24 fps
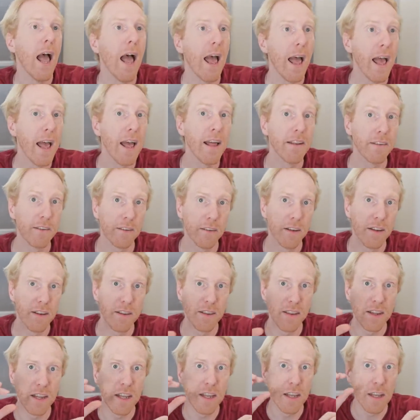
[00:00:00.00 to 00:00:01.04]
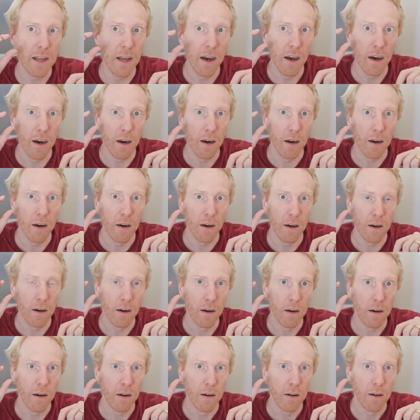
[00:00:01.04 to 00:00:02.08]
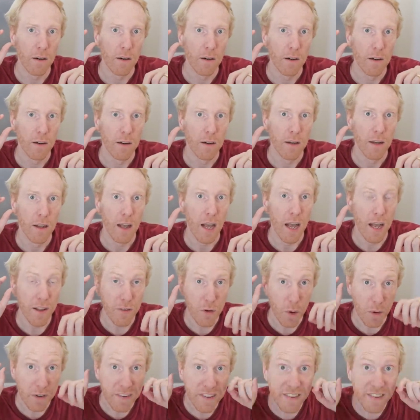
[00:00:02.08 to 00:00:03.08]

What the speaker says: and you're